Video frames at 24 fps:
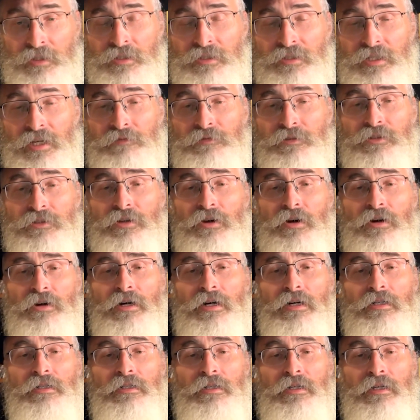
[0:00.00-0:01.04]
in the Sefer
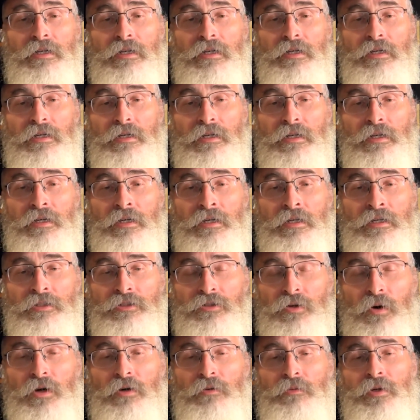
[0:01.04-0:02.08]
Torah, in a
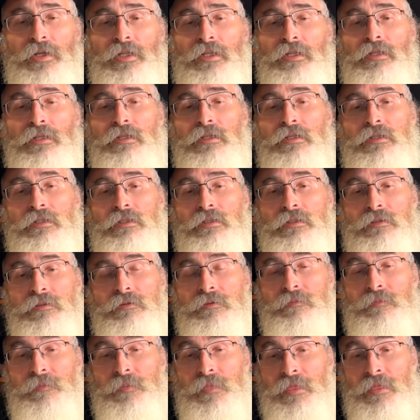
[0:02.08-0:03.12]
Torah written,
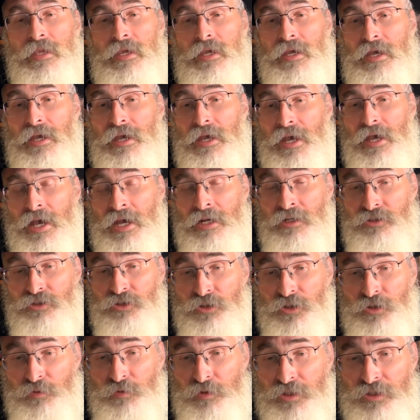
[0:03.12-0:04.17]
and it
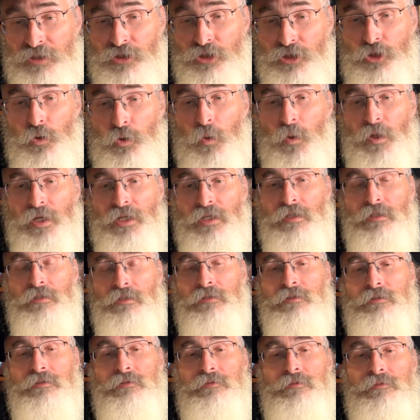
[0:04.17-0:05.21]
should increase in joy.
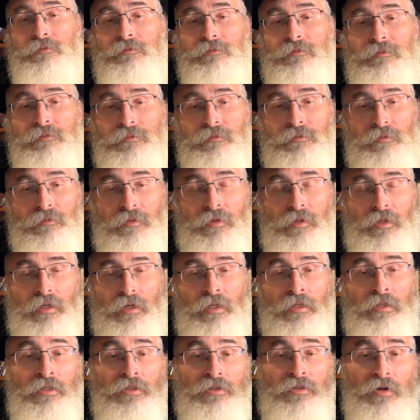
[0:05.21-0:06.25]

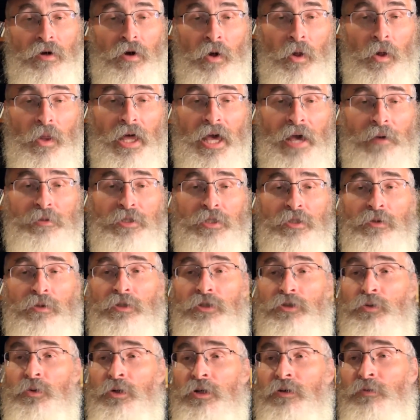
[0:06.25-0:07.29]
And these are all
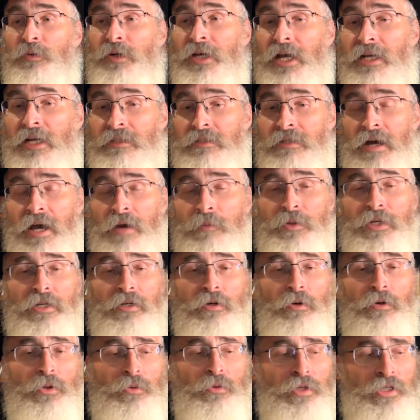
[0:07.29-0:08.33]
absolutely true. And if we had time, we
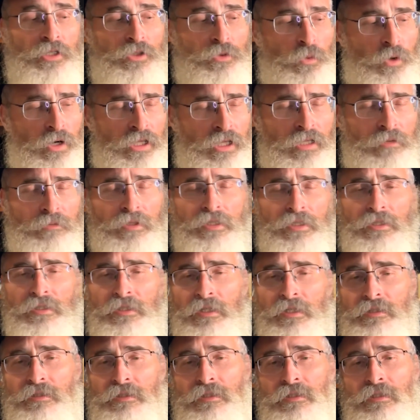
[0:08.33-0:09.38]
could go through each one of them,
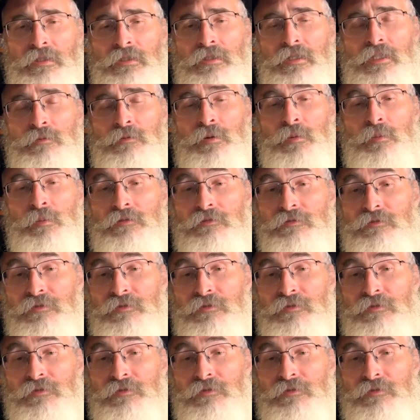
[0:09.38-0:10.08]
discuss the details. But my